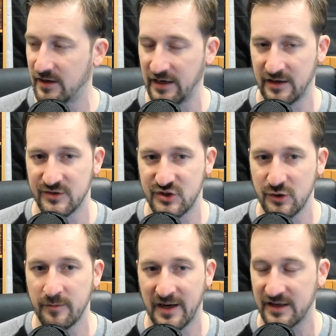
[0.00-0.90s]
in
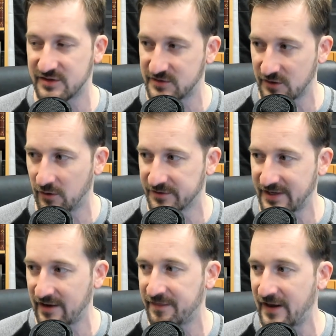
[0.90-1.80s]
2 minutes stole
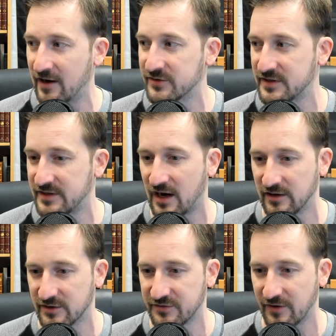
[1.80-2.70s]

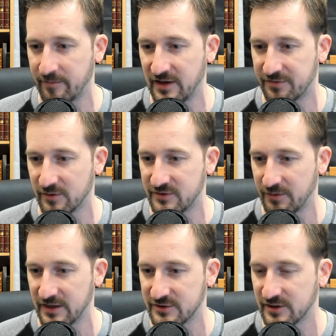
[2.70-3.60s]
$10,000 from me through
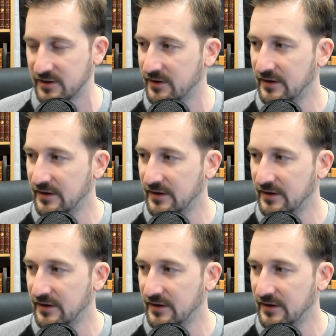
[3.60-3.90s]
Twitch.